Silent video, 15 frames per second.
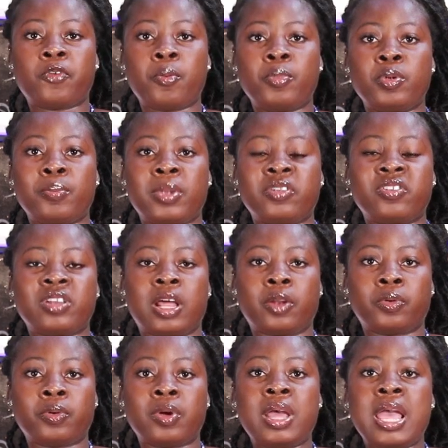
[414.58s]
for binum begi na
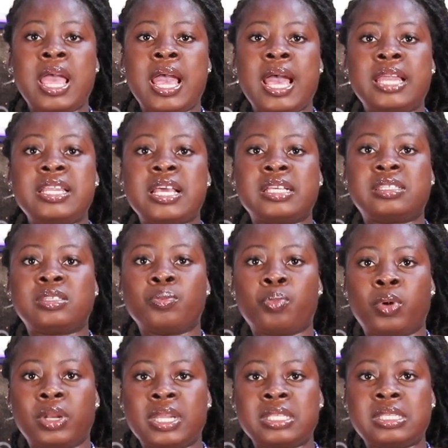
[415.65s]
no e de
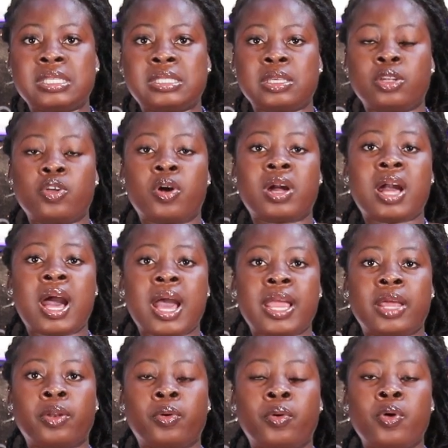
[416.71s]
asibon nti se de okan
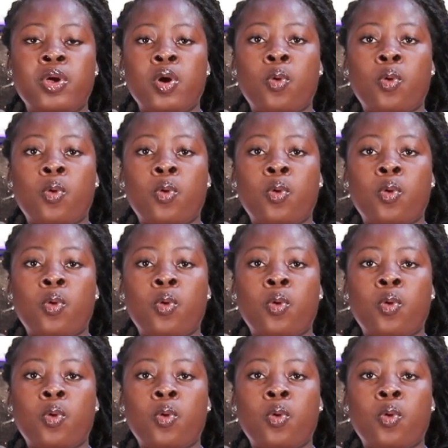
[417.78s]
ye no.